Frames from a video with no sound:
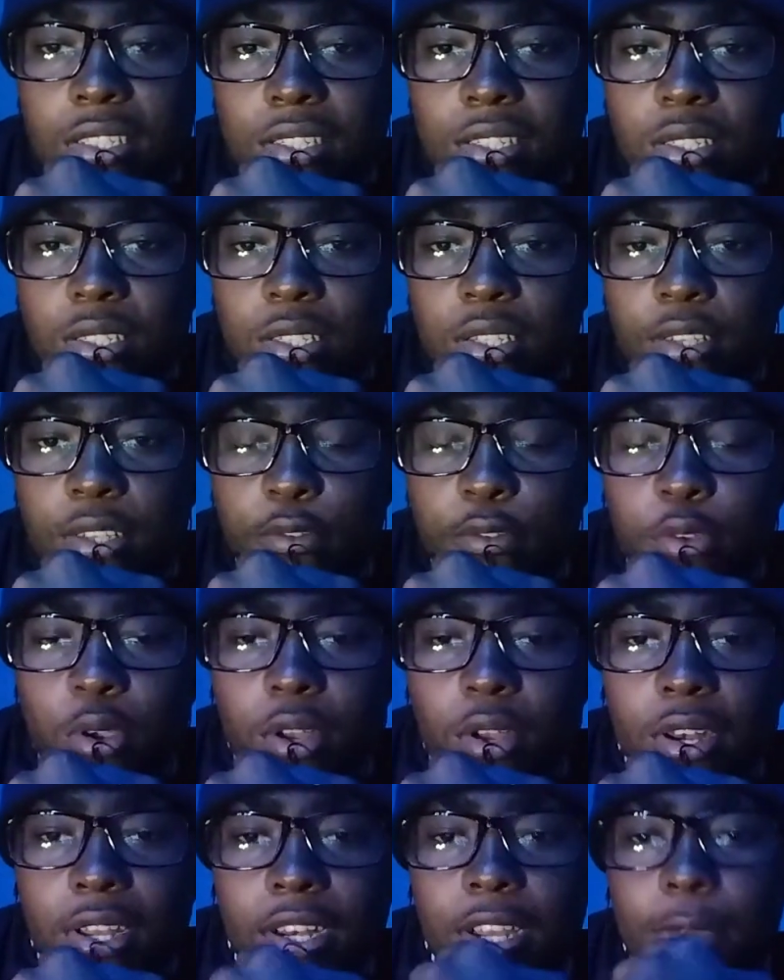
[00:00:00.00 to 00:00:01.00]
just give you
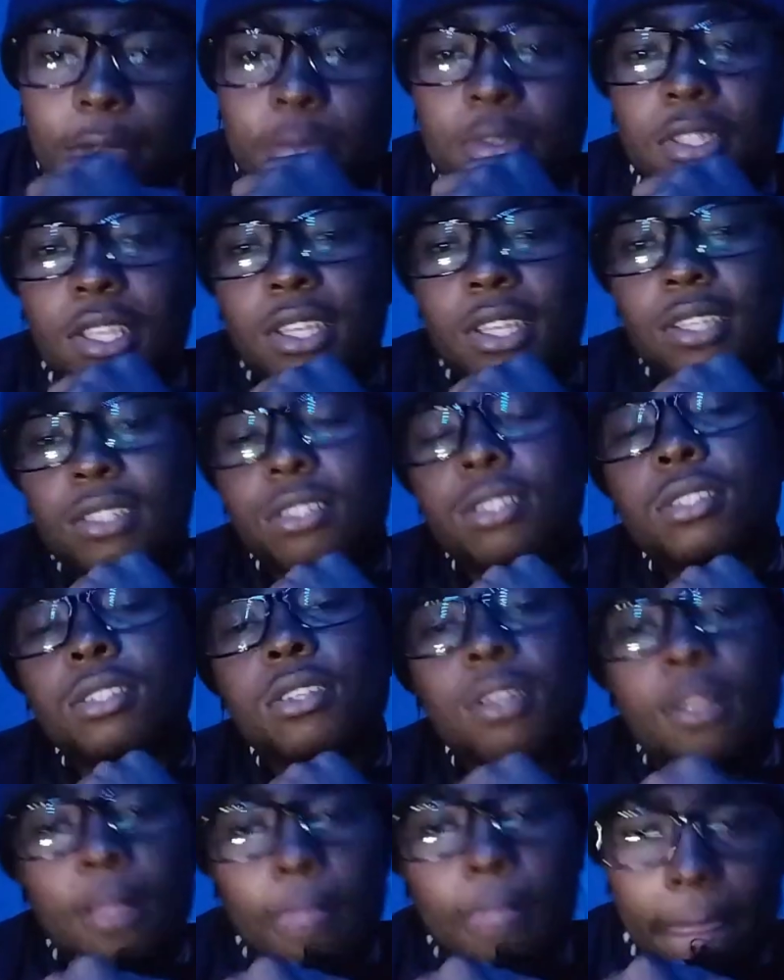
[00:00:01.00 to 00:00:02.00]
all an update.
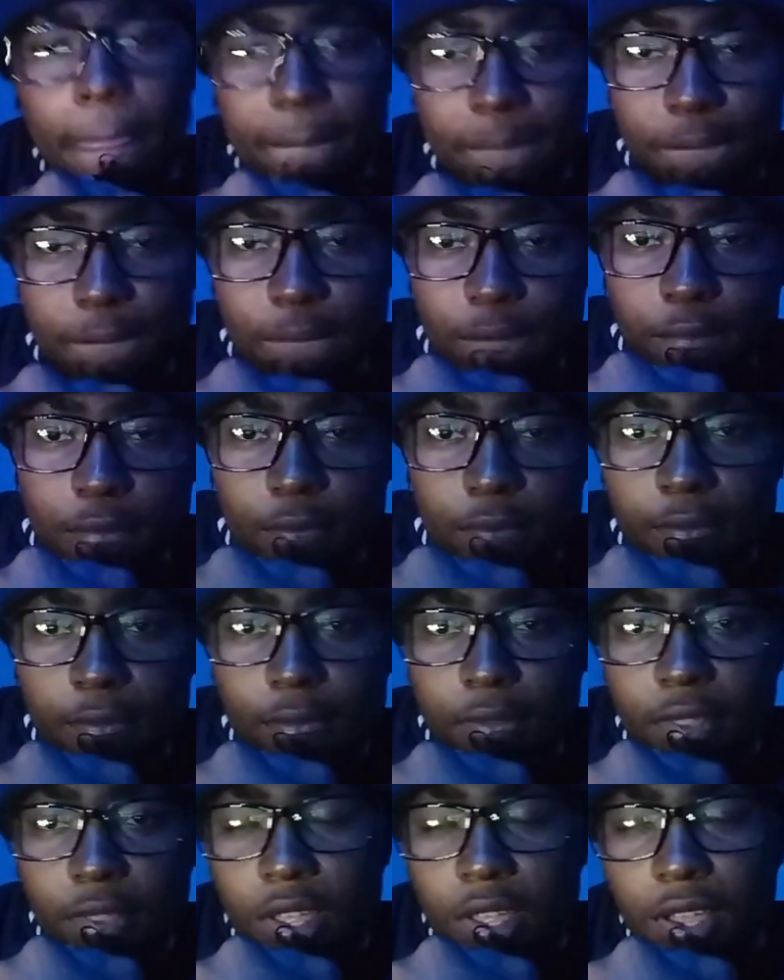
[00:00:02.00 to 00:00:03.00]

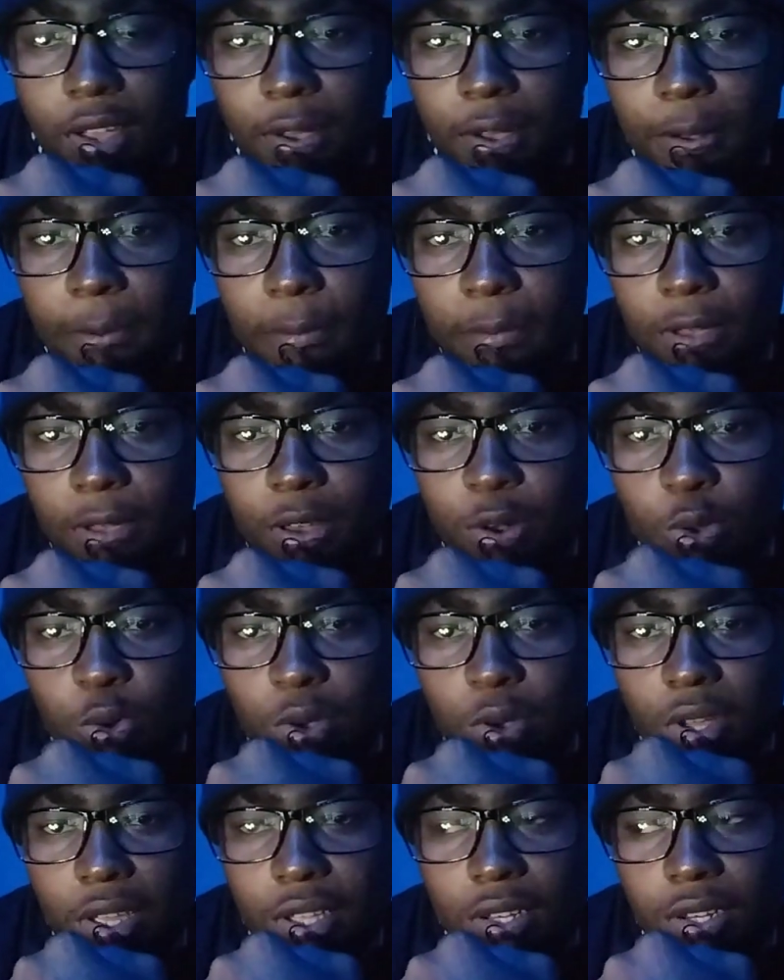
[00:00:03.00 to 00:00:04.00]
Along
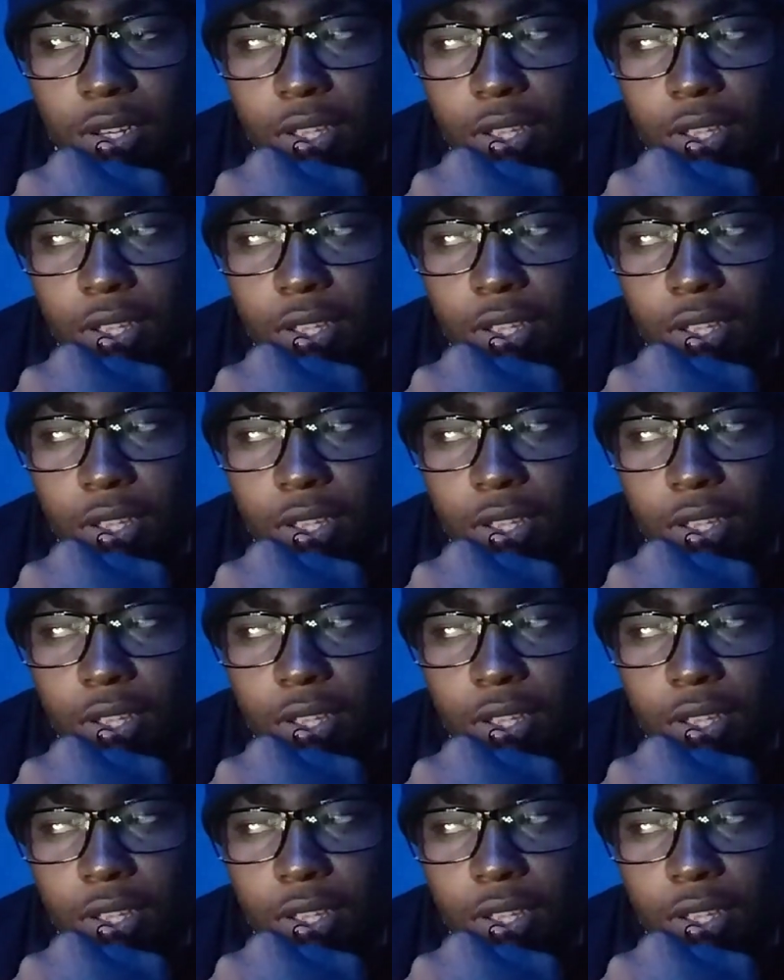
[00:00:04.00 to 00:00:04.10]
with it